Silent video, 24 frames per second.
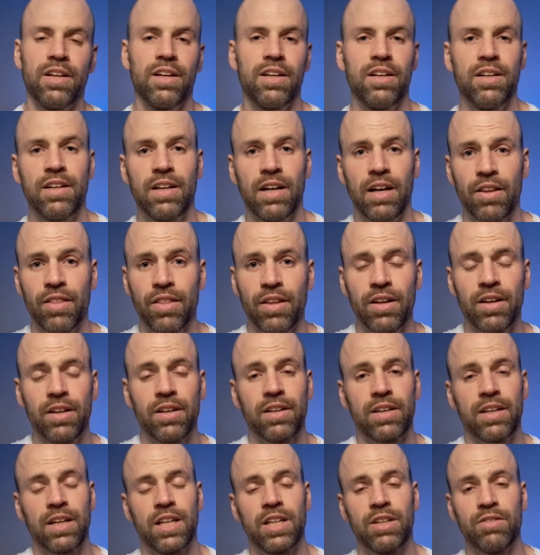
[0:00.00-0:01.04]
other
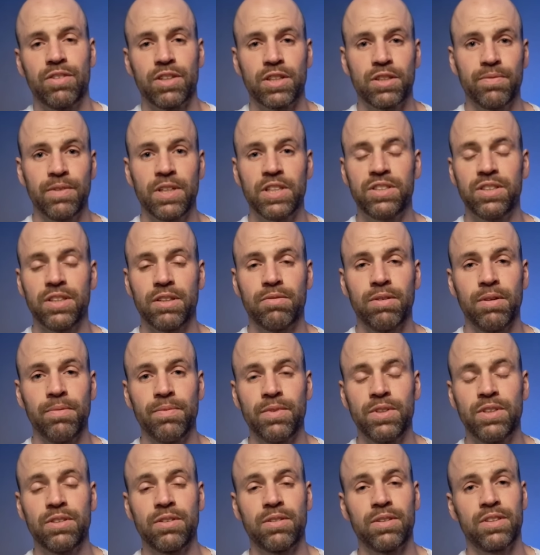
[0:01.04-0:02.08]
kind of automation equipment,
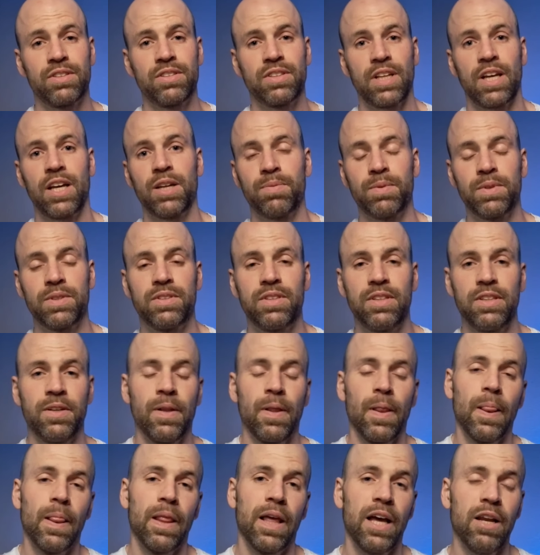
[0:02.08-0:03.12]
you could start with the
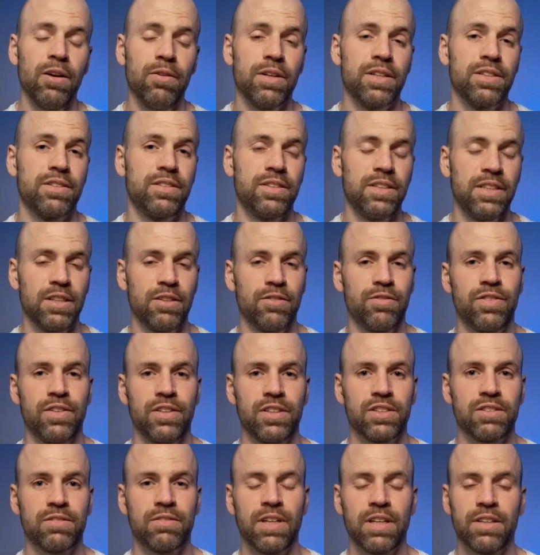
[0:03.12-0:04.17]
LOSC and
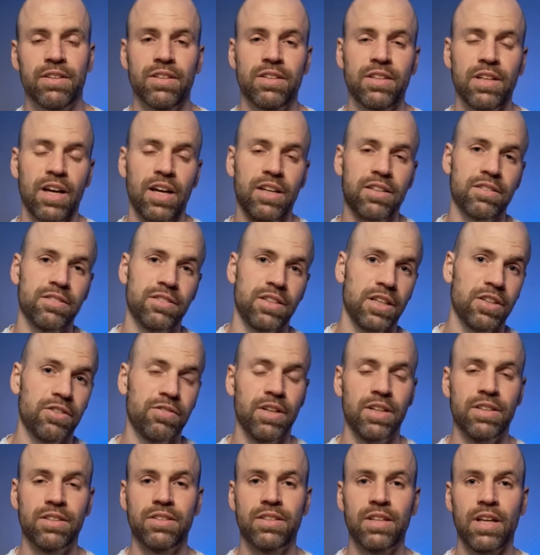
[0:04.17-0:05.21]
first create the task and then
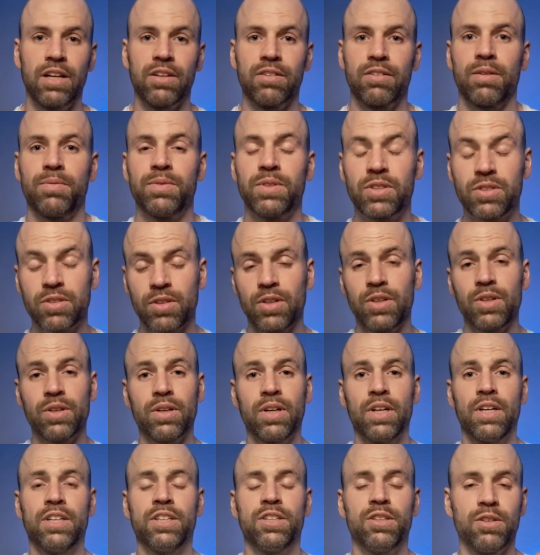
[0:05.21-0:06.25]
create the telegram. So you
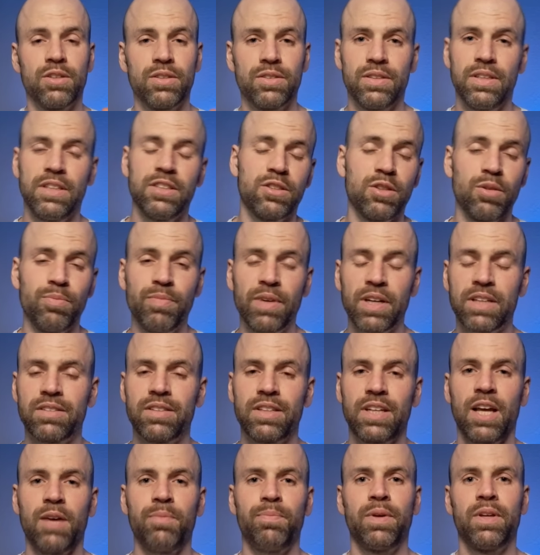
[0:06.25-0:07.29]
need to mix it
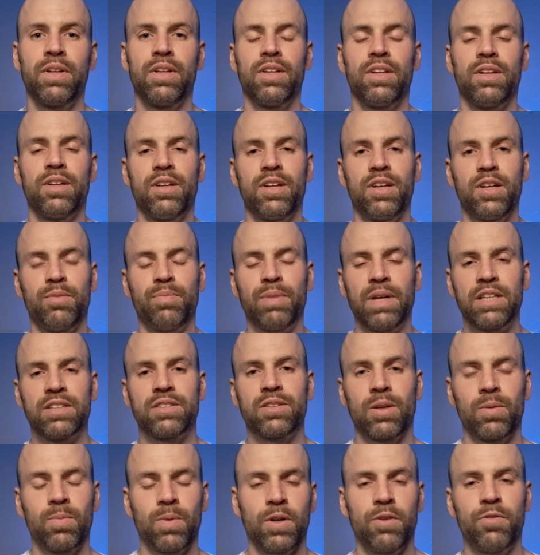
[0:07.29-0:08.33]
up based
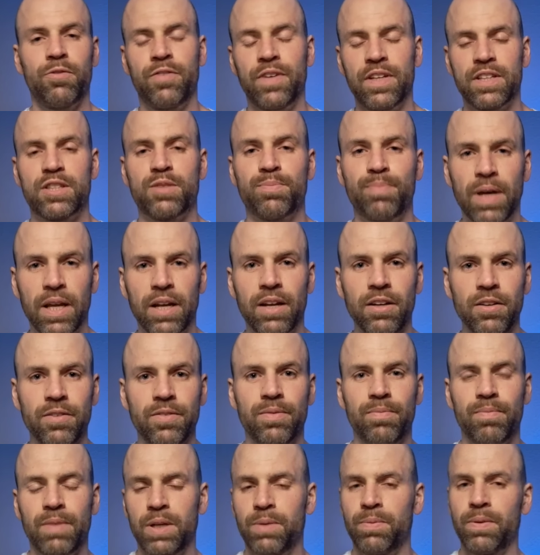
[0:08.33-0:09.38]
on what fits better,
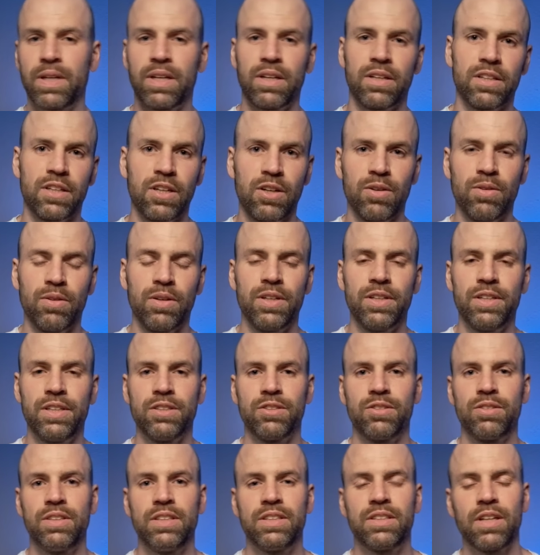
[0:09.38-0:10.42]
but we can go into
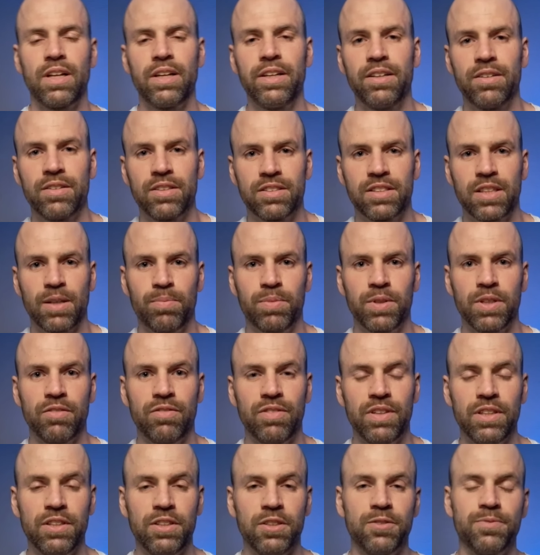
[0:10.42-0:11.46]
detail here on a separate
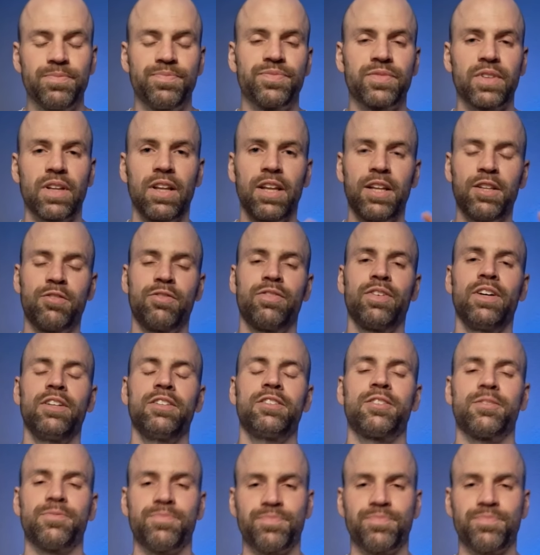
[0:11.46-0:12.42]
video. Let's first